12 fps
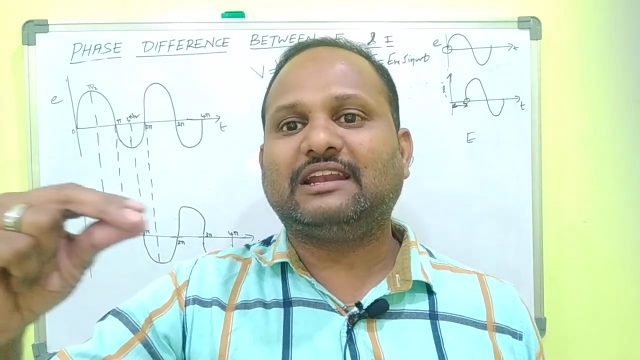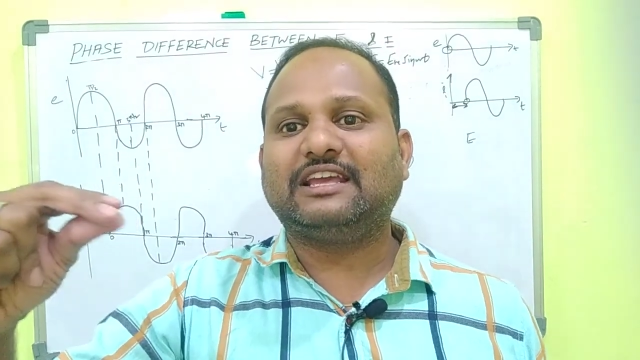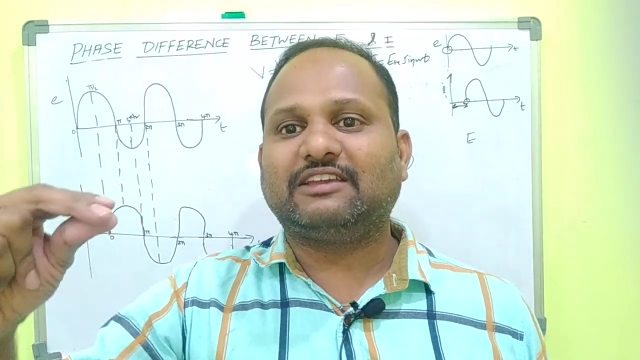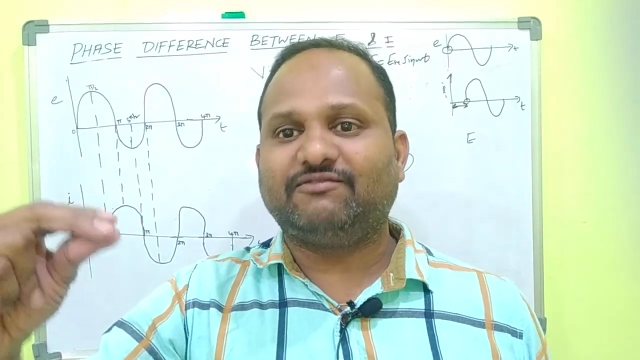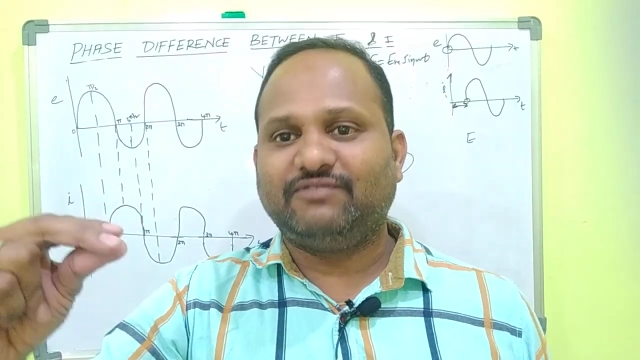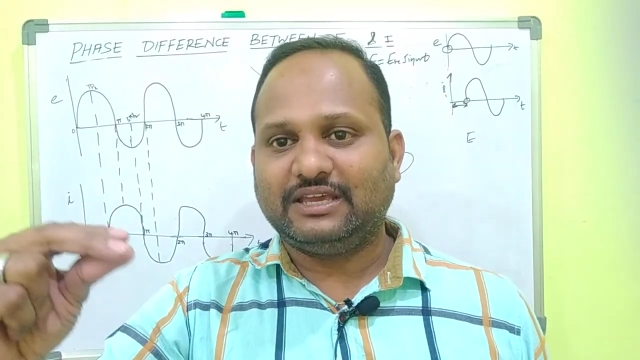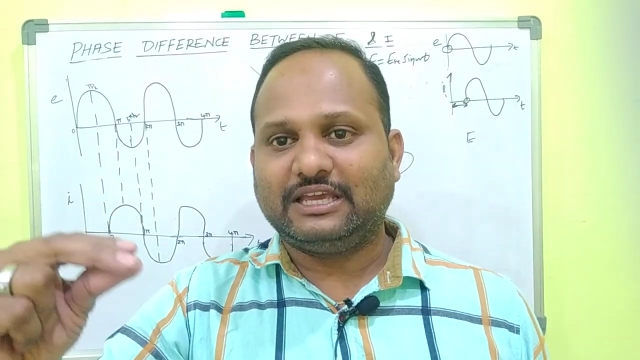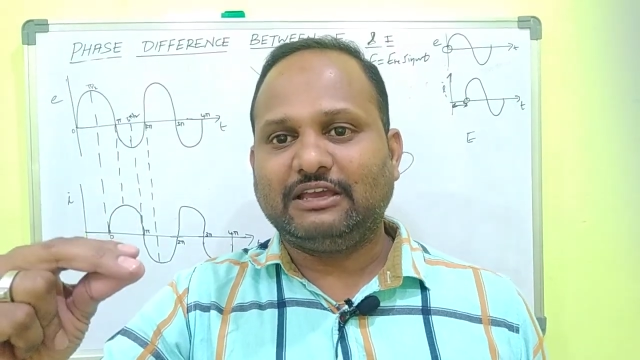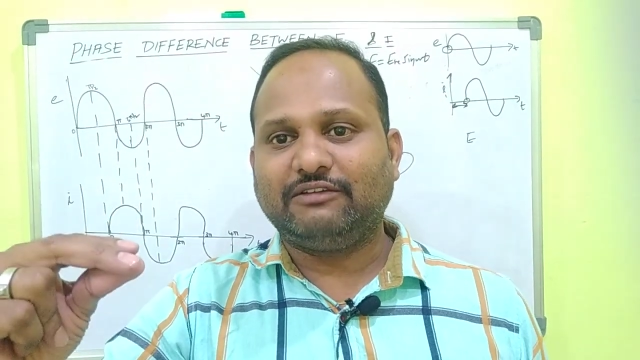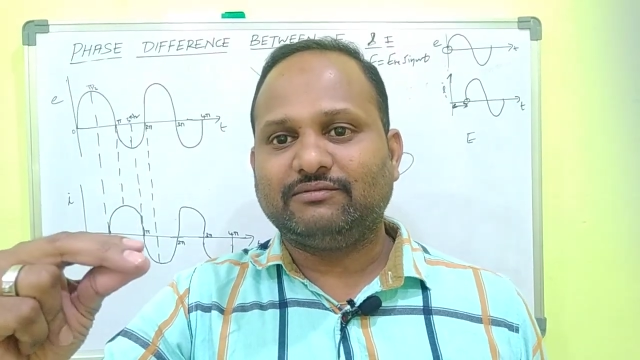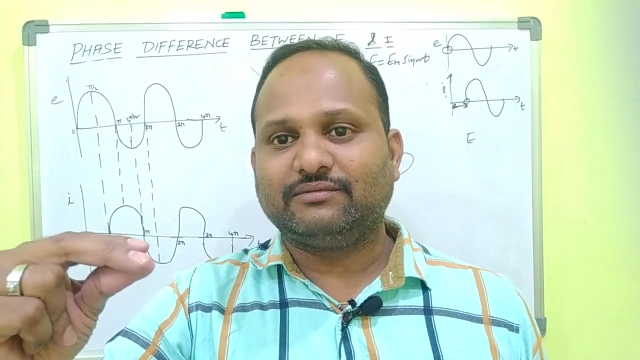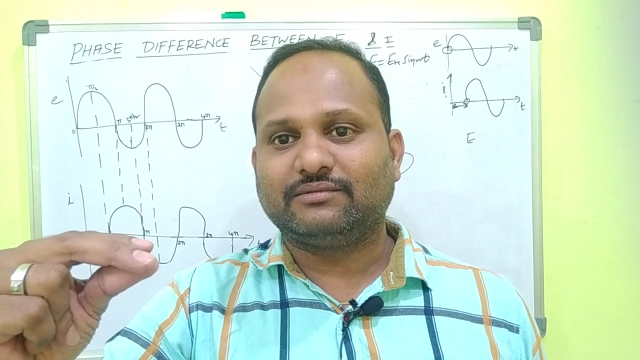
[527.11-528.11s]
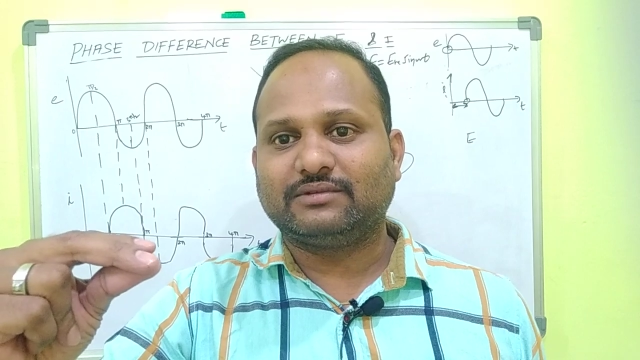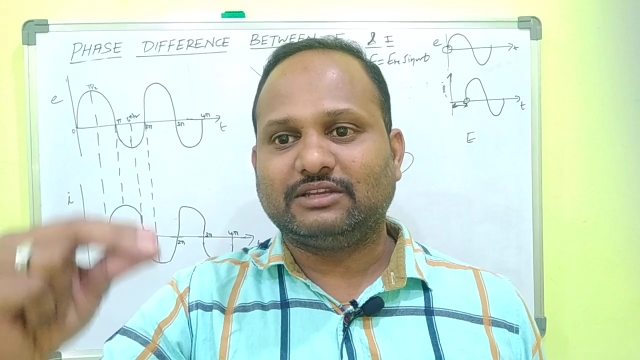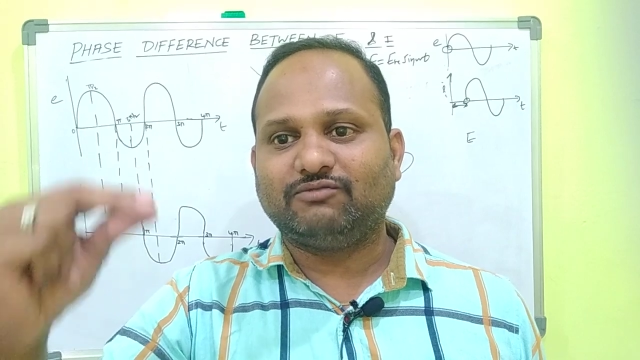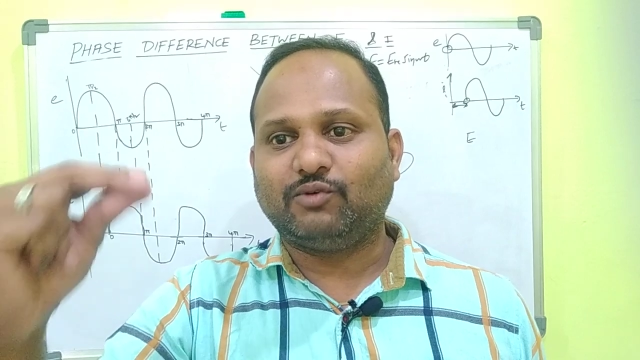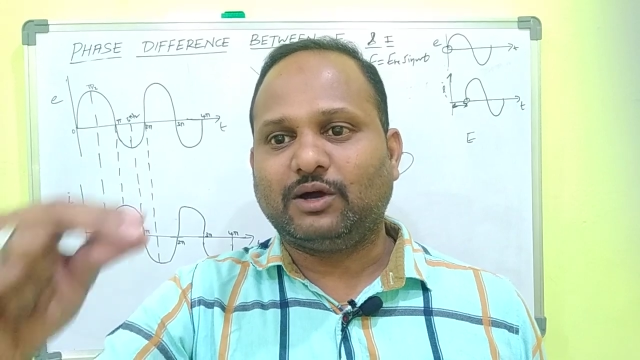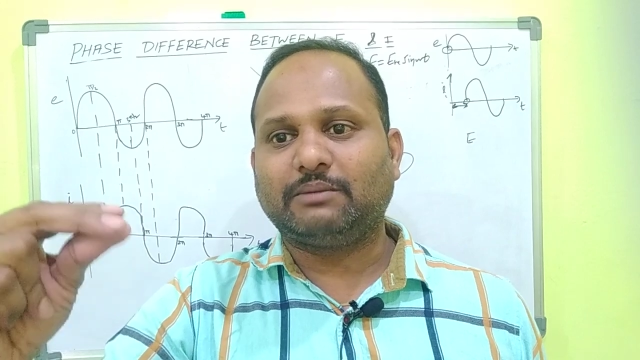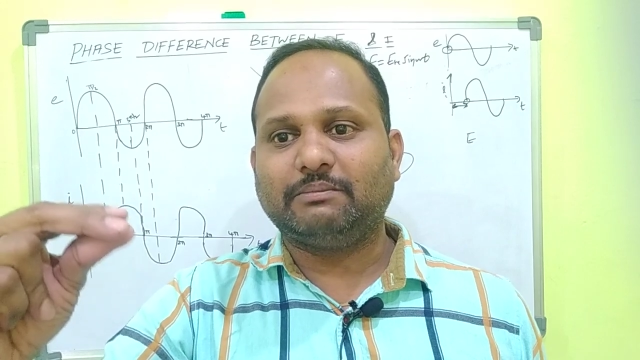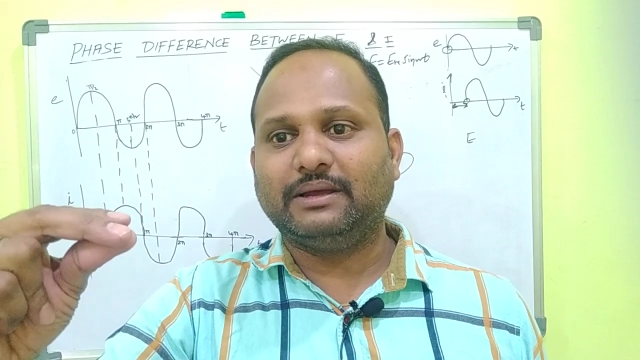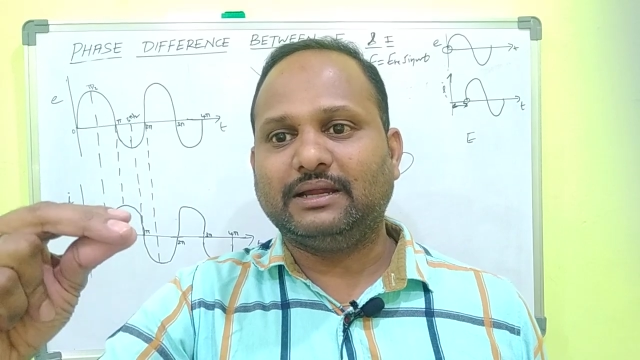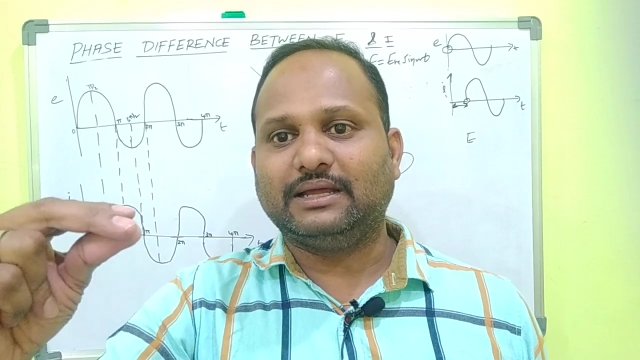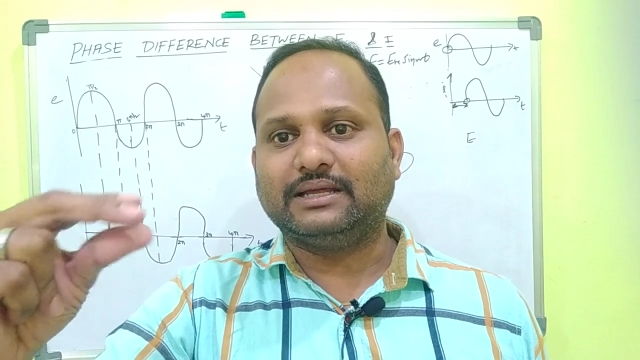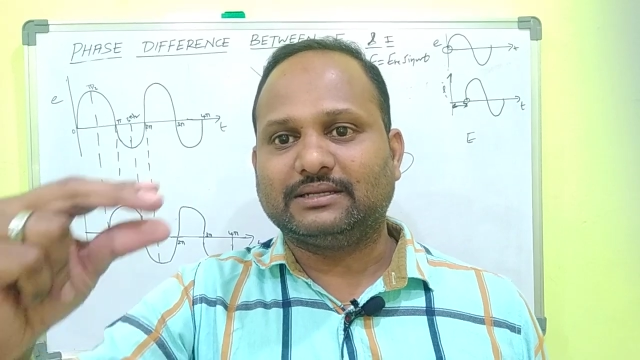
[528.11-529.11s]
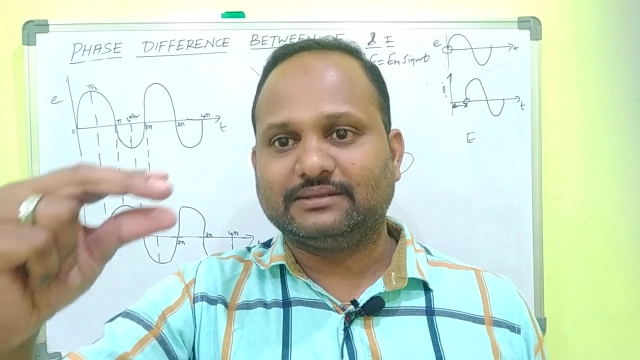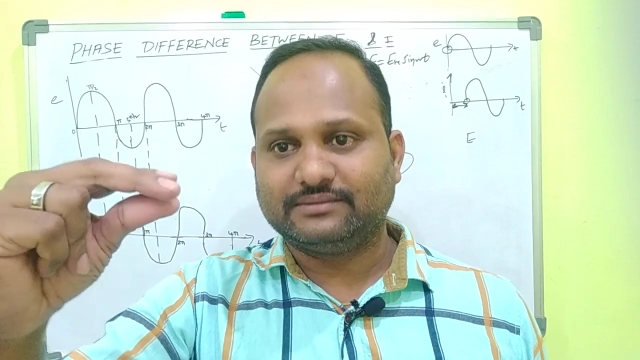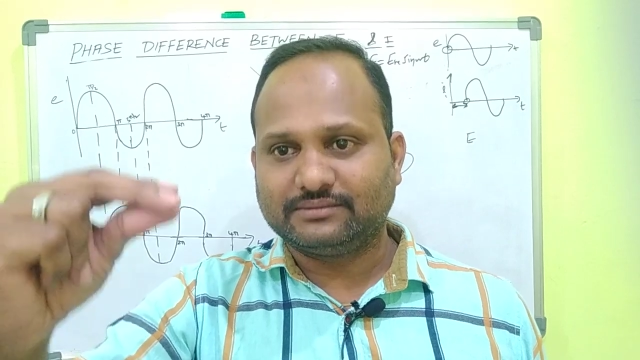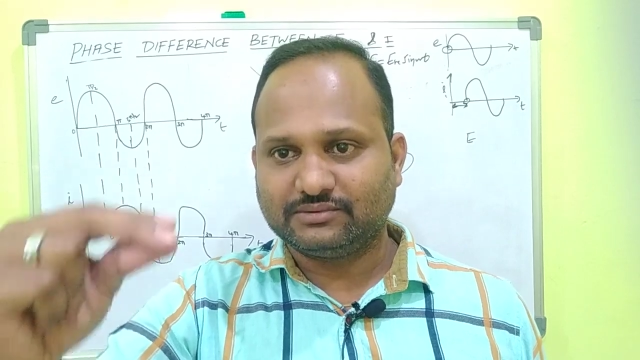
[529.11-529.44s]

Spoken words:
like a wave. In what manner?